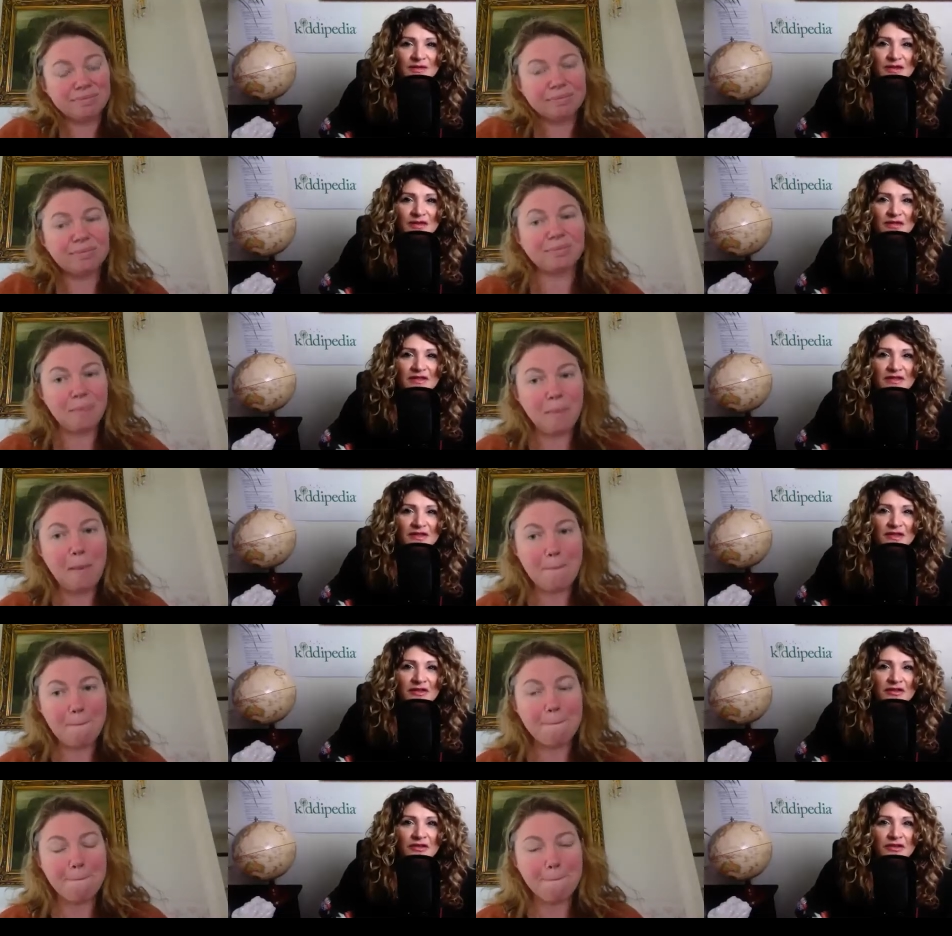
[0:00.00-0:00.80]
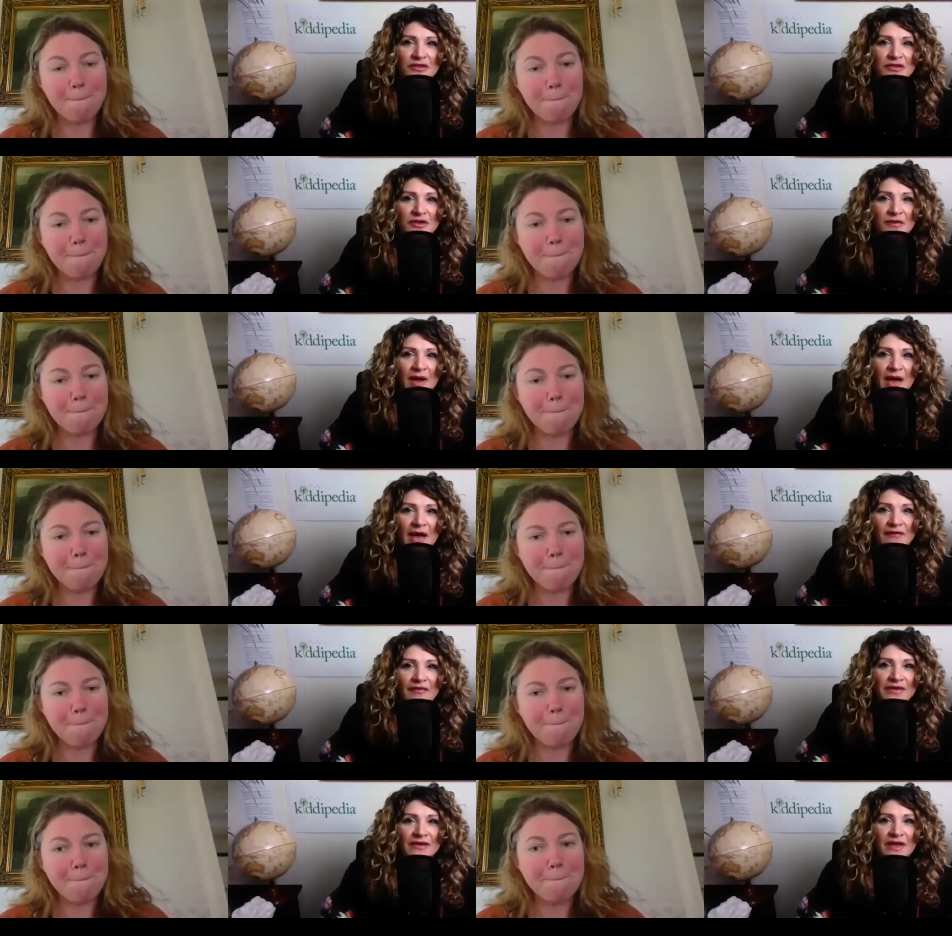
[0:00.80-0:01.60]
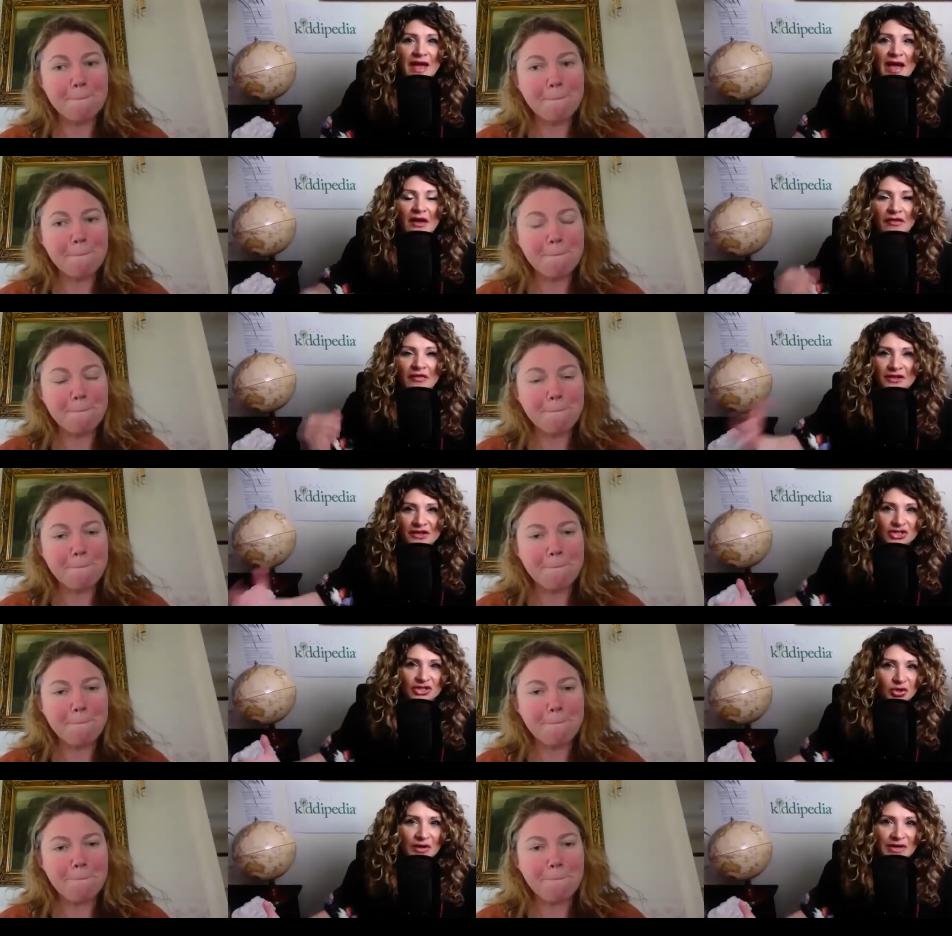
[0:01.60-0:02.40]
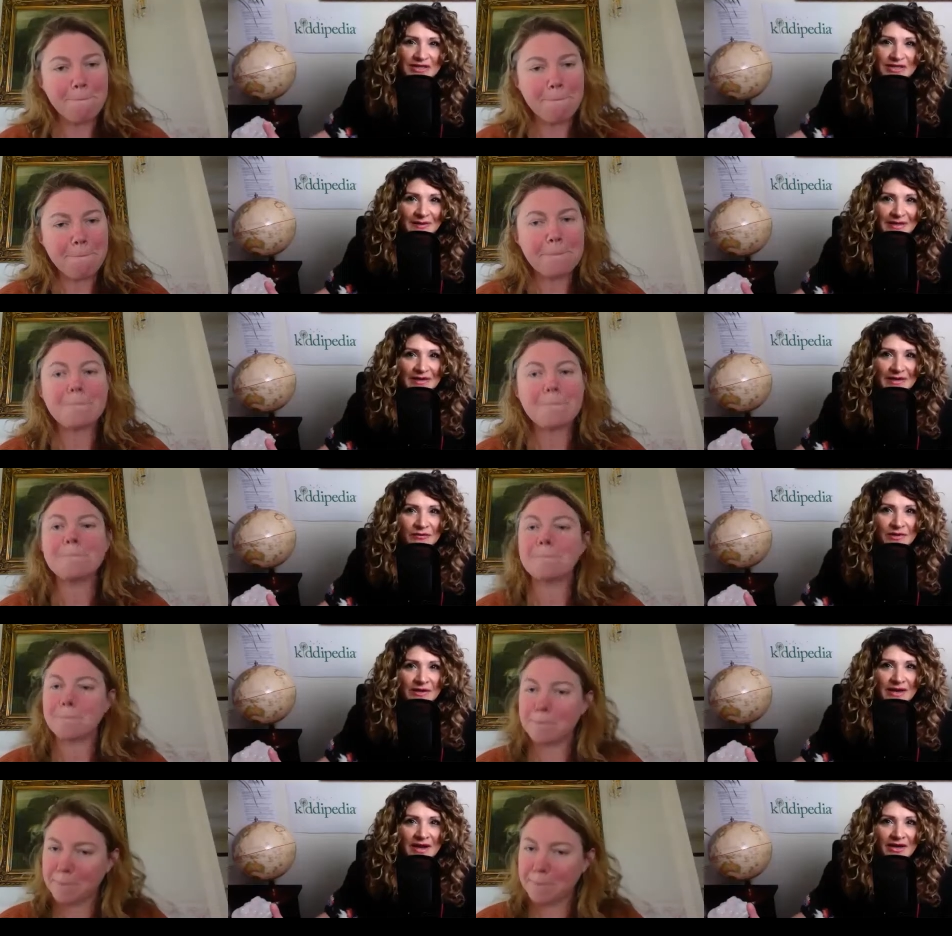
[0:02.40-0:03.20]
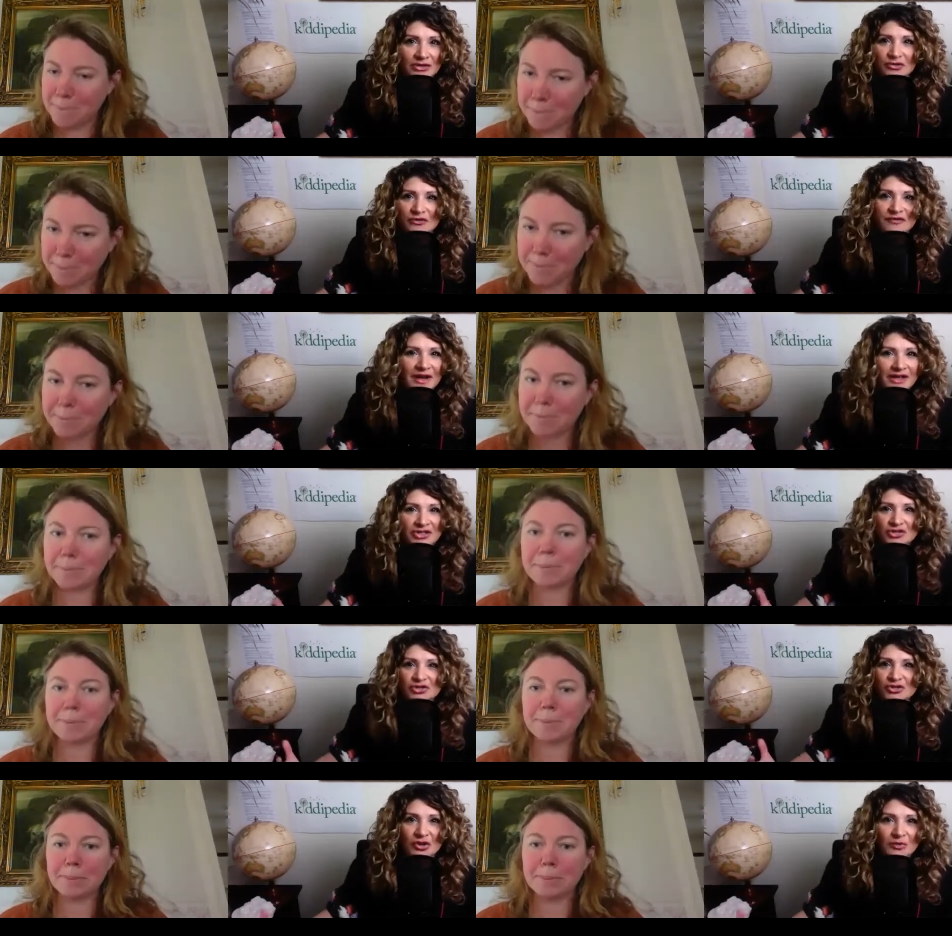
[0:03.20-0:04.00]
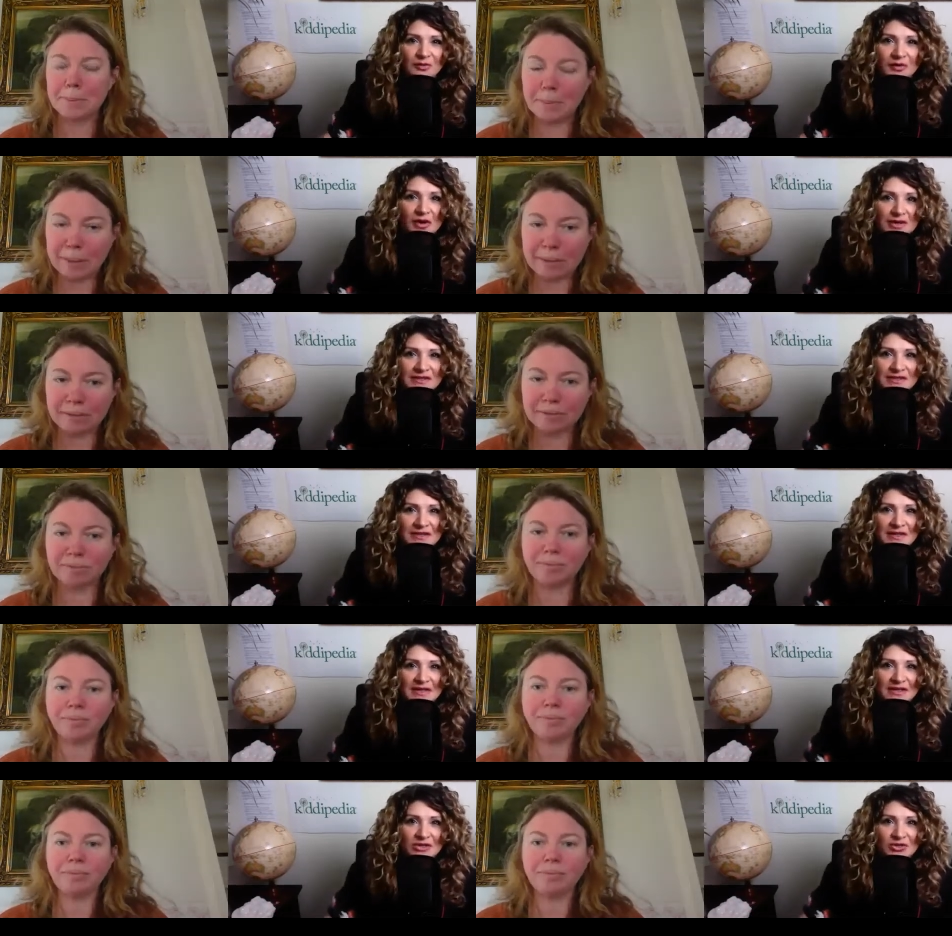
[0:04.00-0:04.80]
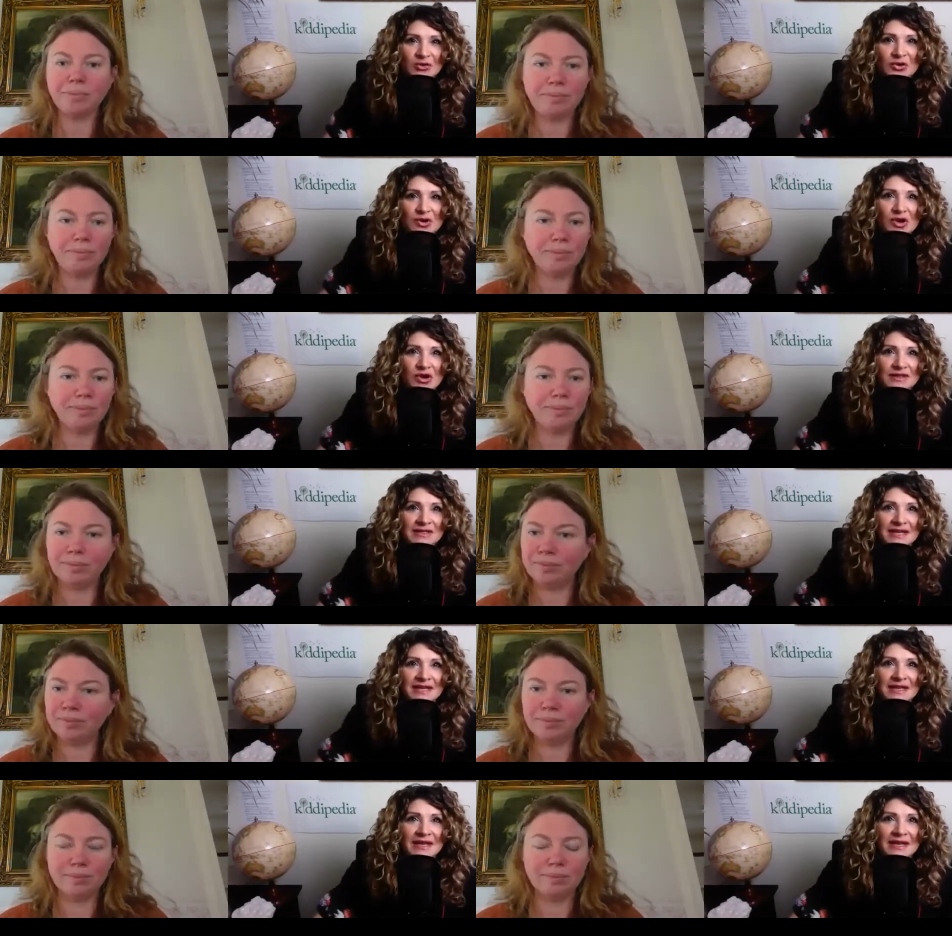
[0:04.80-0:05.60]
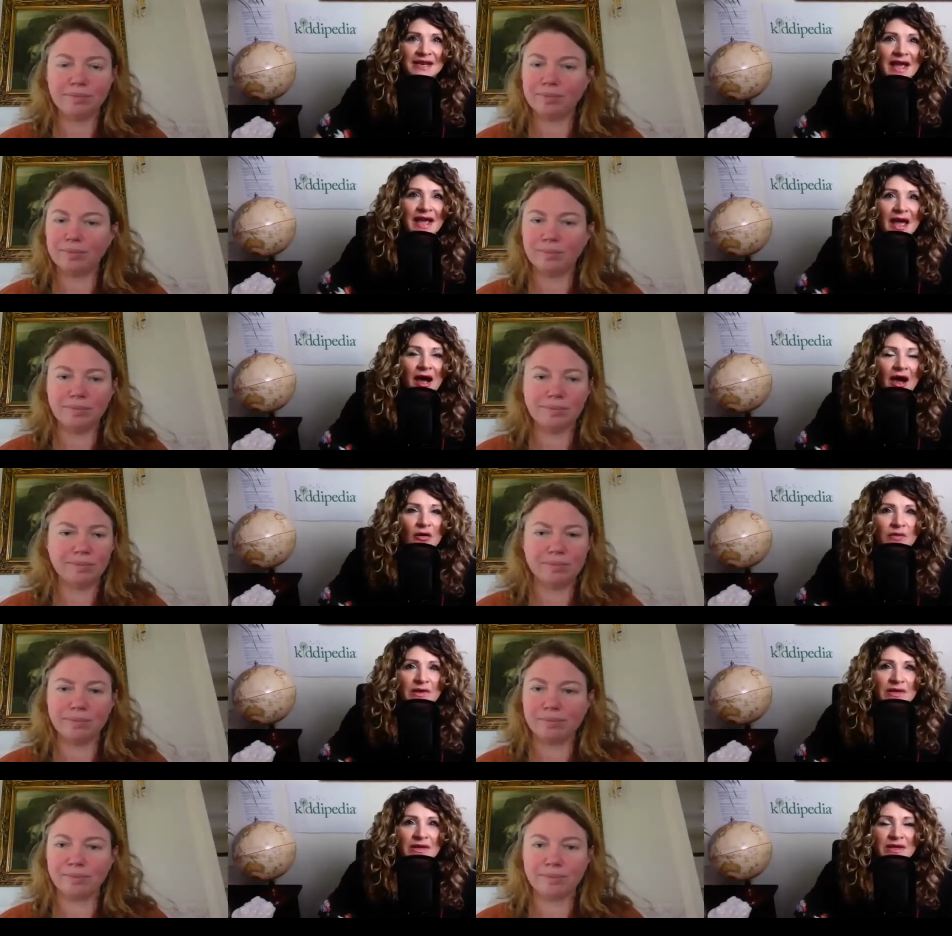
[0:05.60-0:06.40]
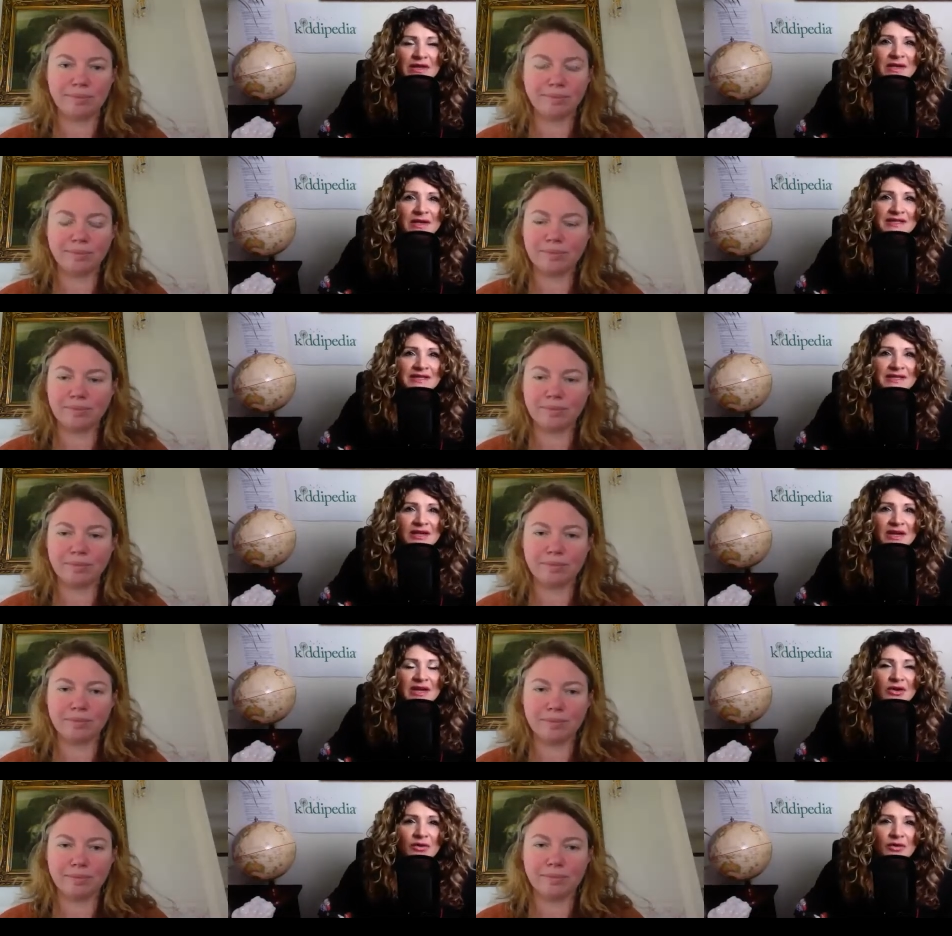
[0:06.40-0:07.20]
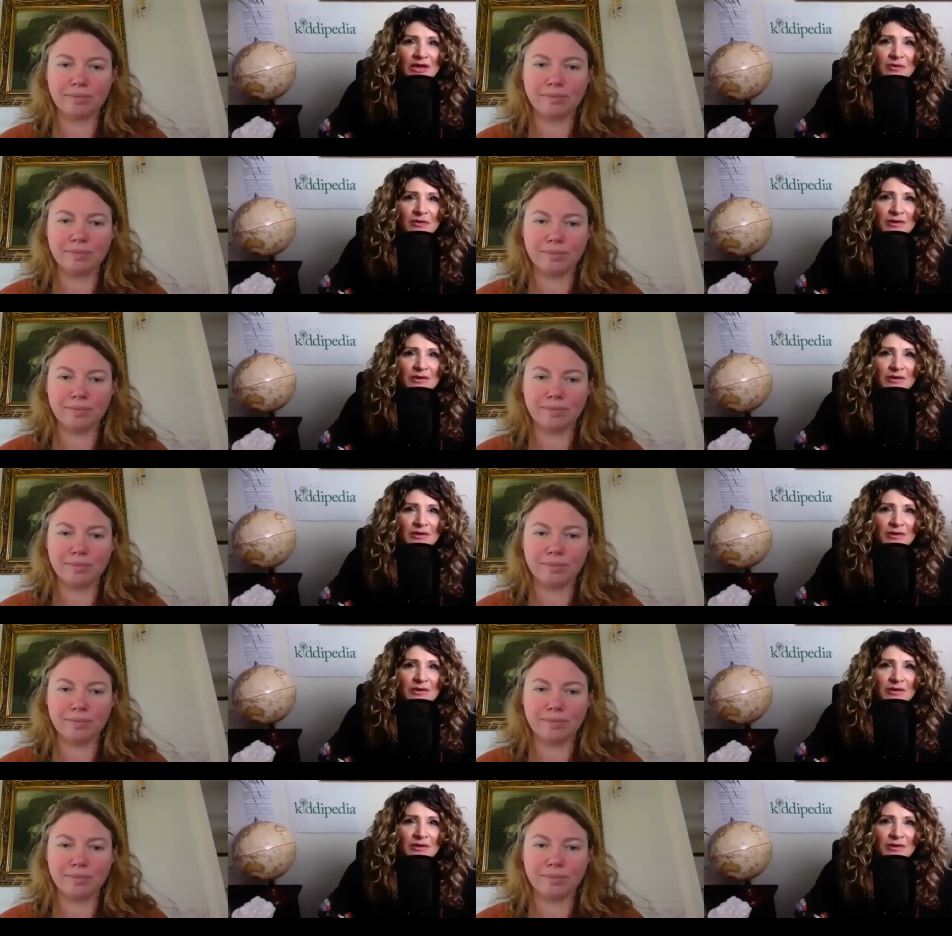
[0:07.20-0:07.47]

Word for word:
Speaker 1: you think that you, you, are having the healthier choice but in actual fact you're not because of the, the sugar content and i really it's incredible